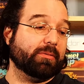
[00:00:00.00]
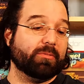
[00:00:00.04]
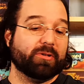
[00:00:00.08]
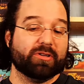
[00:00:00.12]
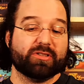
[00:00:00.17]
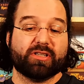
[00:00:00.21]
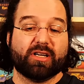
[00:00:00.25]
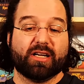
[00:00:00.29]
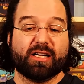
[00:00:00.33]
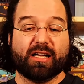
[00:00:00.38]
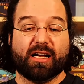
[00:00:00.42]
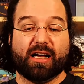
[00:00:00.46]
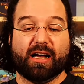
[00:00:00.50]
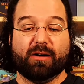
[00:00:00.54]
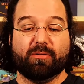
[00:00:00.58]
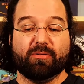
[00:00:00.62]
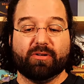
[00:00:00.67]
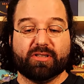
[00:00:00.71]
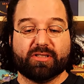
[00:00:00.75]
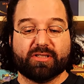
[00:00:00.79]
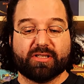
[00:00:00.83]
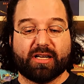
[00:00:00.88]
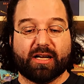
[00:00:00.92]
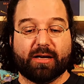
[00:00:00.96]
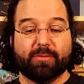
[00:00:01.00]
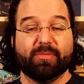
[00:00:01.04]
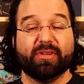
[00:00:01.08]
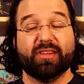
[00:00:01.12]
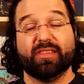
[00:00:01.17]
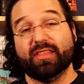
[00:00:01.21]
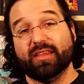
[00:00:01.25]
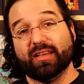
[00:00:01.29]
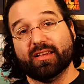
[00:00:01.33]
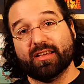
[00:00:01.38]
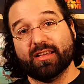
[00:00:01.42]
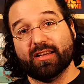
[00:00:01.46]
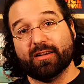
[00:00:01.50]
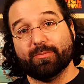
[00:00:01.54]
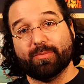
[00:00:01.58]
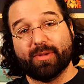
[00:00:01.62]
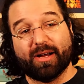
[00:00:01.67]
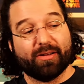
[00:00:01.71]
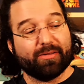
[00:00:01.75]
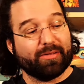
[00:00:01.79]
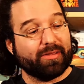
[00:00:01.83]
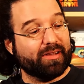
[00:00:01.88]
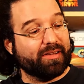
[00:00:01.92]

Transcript: which got me thinking about